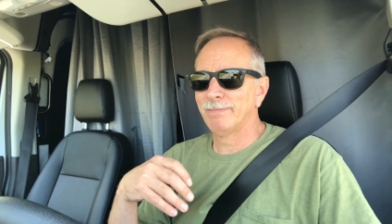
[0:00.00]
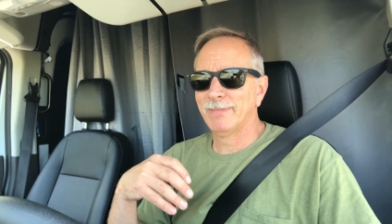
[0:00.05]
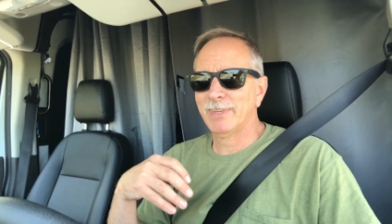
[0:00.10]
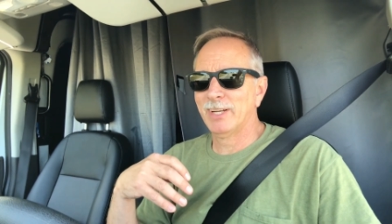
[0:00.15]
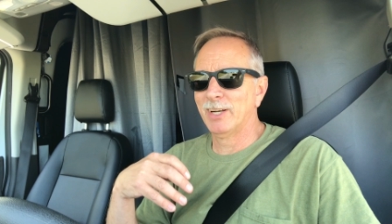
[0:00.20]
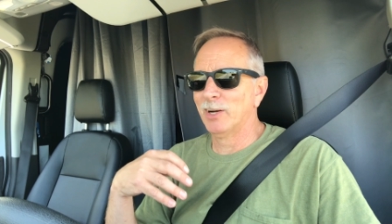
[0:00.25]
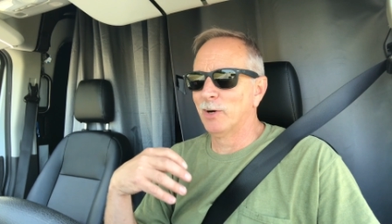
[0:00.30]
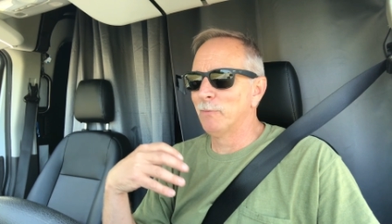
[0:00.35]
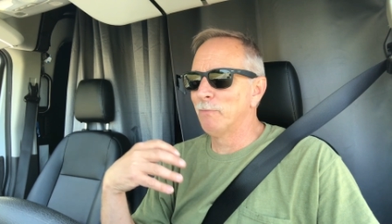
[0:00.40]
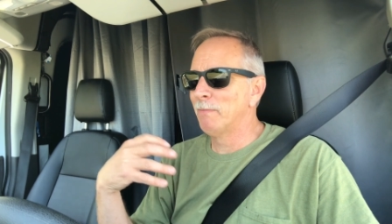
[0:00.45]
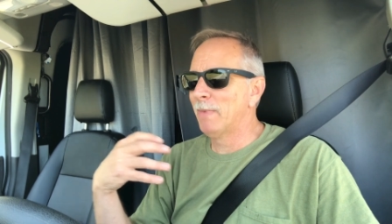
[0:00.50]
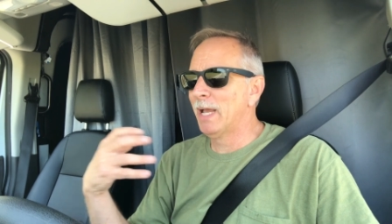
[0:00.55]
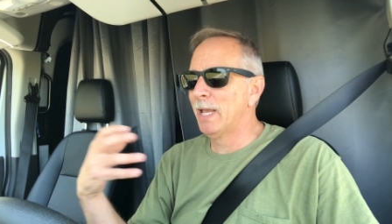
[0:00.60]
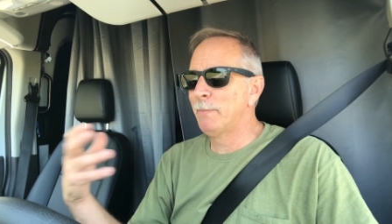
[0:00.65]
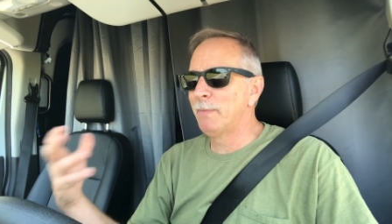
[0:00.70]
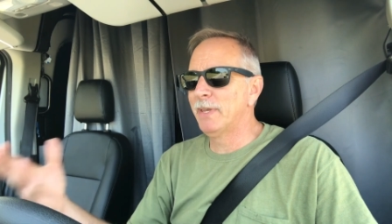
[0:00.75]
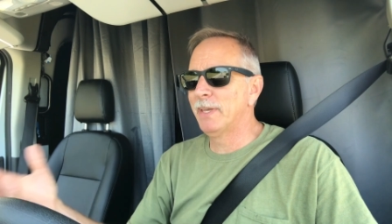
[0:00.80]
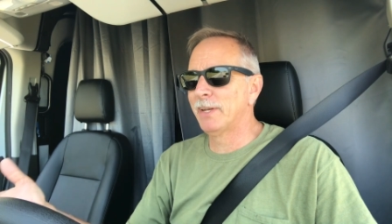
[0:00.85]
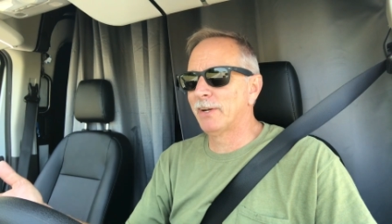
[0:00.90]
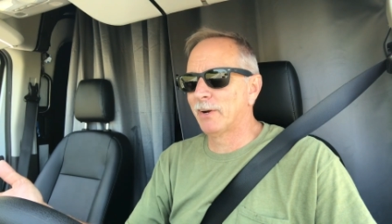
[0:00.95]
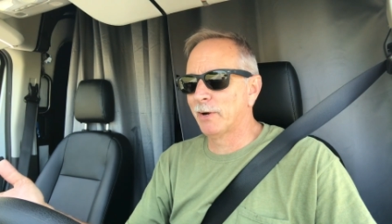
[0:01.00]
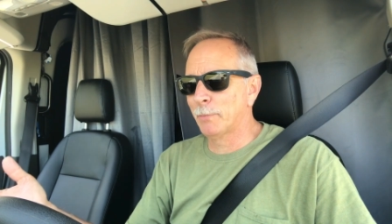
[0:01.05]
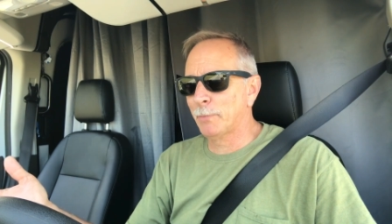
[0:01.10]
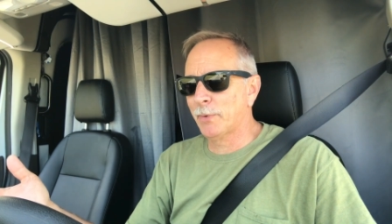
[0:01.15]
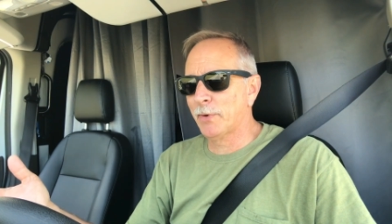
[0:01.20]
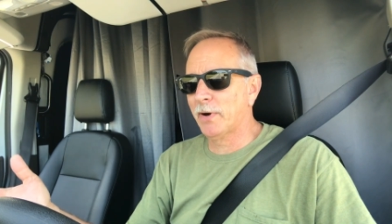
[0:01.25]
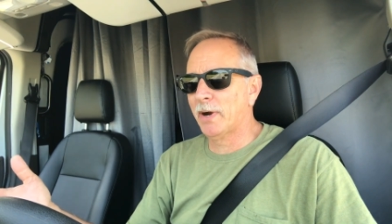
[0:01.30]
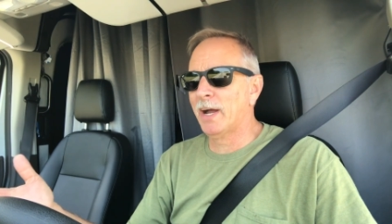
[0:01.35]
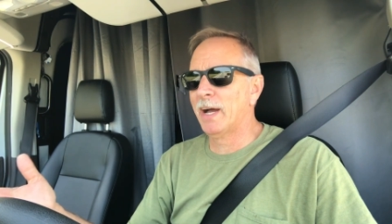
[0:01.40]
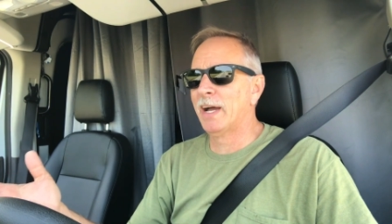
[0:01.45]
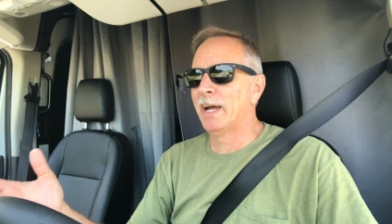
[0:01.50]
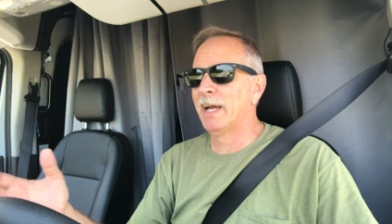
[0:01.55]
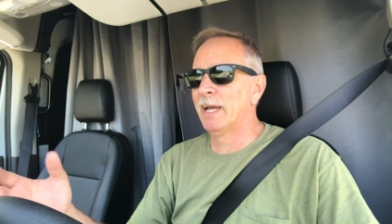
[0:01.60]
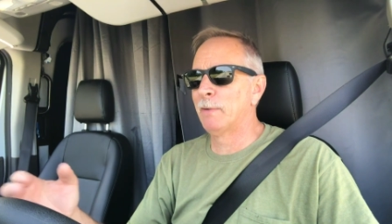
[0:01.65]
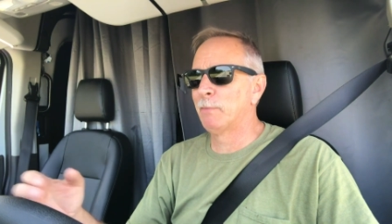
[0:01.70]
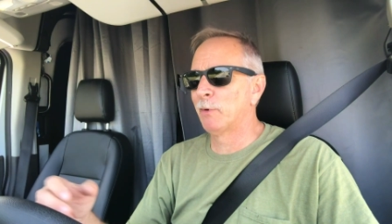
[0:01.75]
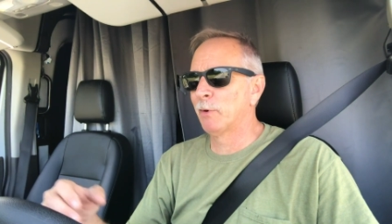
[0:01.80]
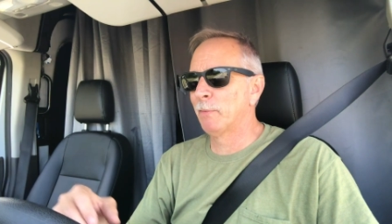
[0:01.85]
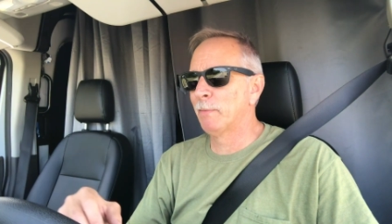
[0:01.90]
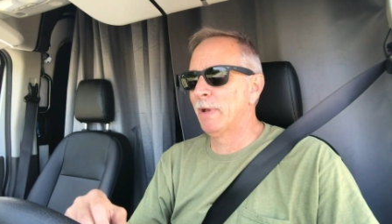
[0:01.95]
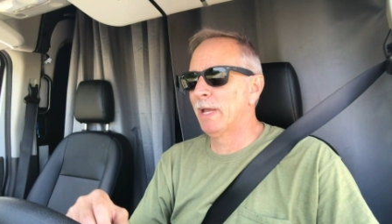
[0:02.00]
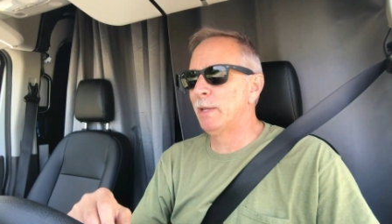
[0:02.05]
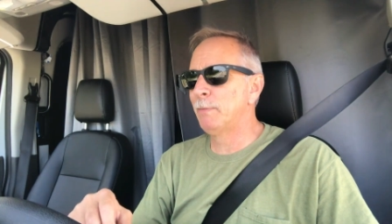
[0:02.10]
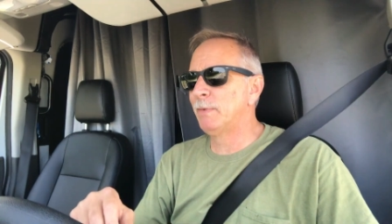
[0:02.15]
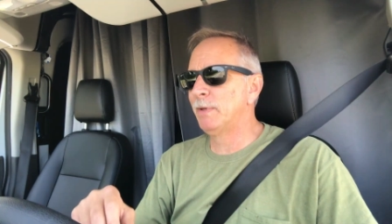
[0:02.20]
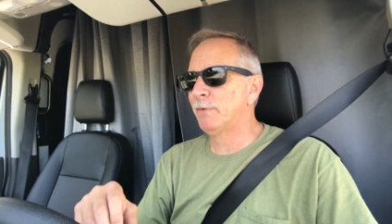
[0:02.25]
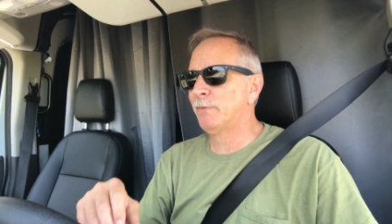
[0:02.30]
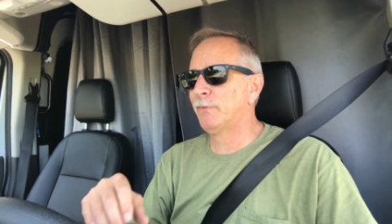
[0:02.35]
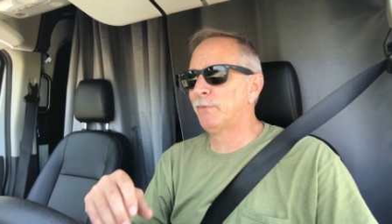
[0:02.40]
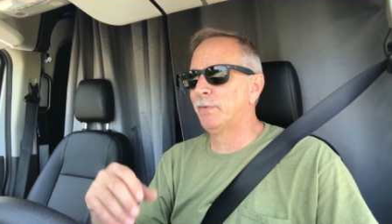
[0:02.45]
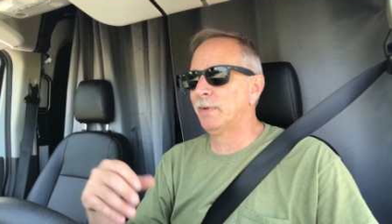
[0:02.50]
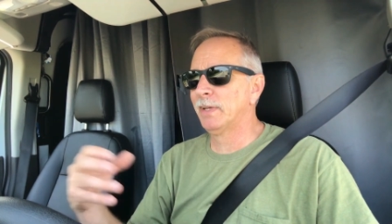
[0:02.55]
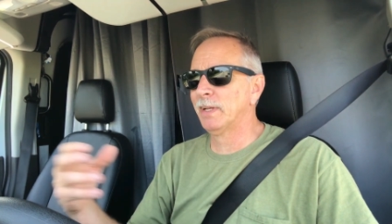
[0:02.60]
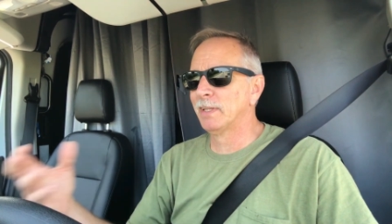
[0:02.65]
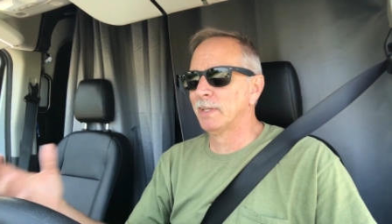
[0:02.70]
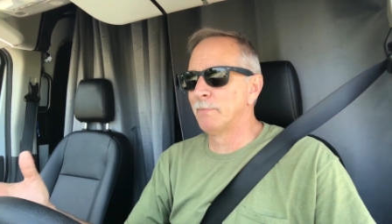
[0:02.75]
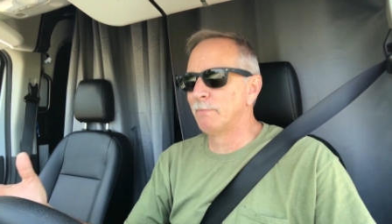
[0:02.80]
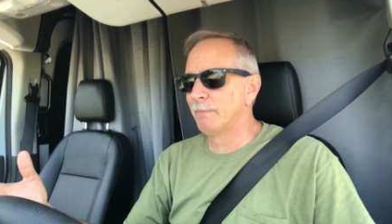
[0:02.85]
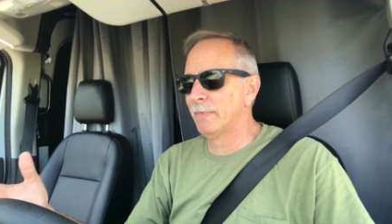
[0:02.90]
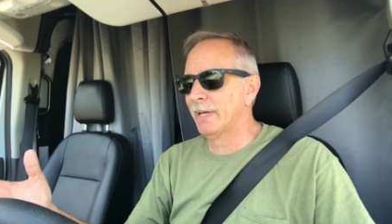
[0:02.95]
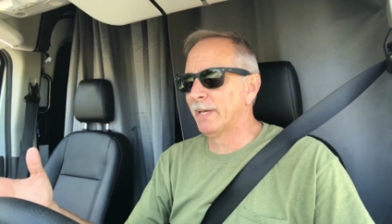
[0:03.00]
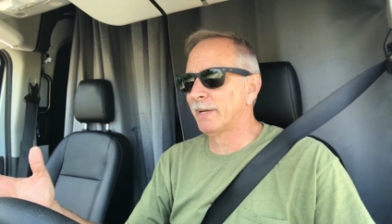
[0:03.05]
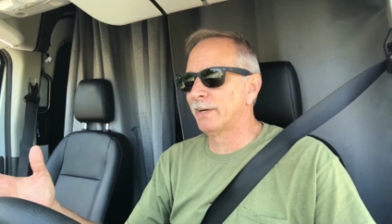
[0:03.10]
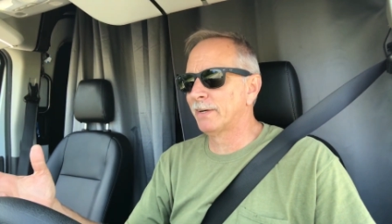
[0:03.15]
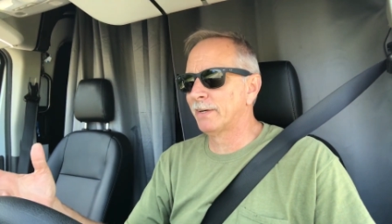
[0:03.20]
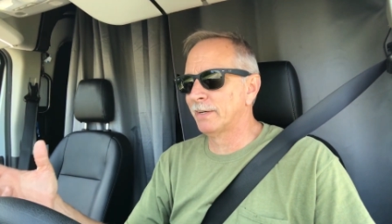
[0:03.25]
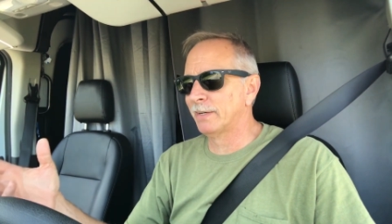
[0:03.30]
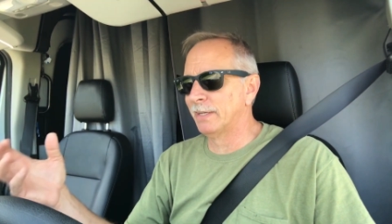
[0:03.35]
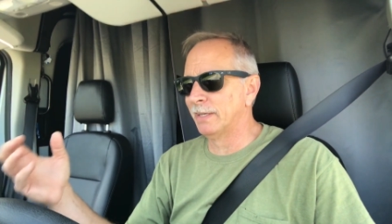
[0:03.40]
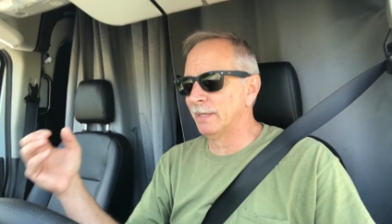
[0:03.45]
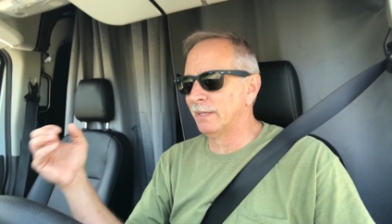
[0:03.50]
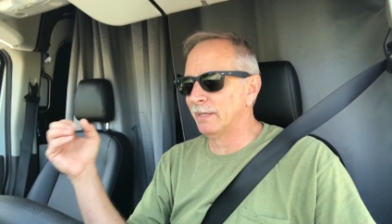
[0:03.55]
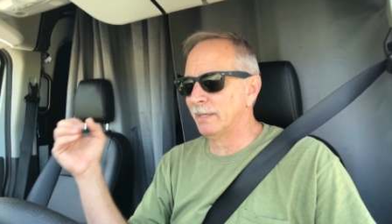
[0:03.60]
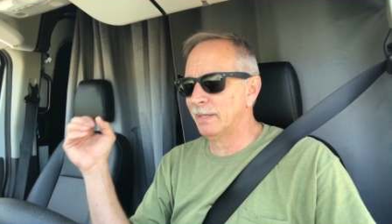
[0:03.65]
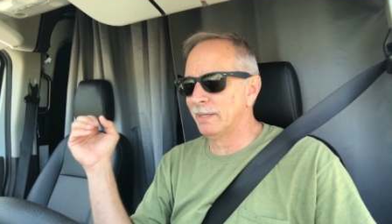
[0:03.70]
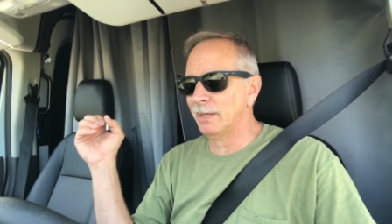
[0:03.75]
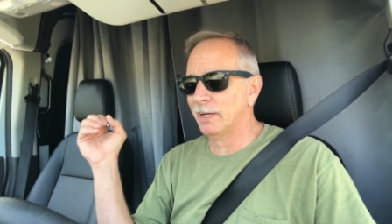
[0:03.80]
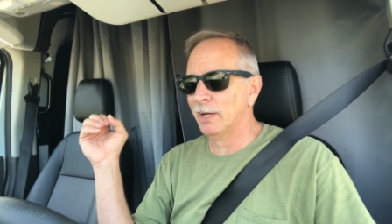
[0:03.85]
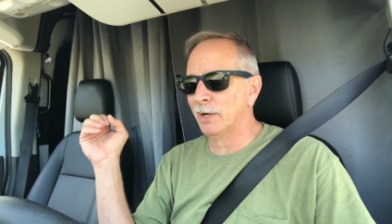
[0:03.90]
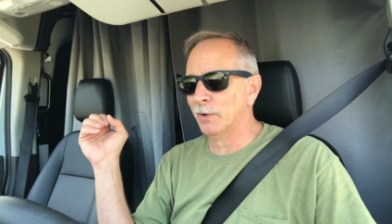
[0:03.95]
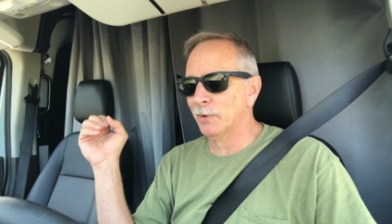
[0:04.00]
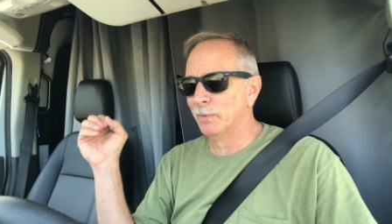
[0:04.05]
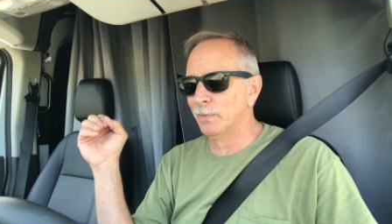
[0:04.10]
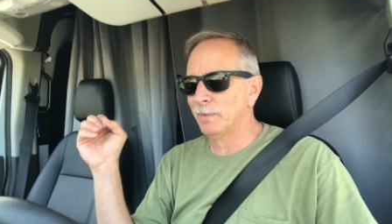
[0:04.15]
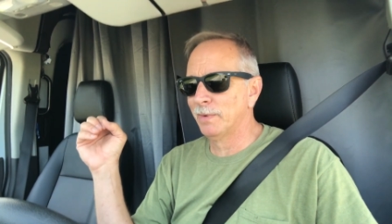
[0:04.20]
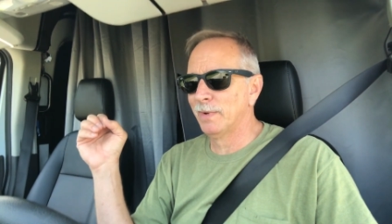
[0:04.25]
you know, maybe in our prime, or maybe feeling better. And you know,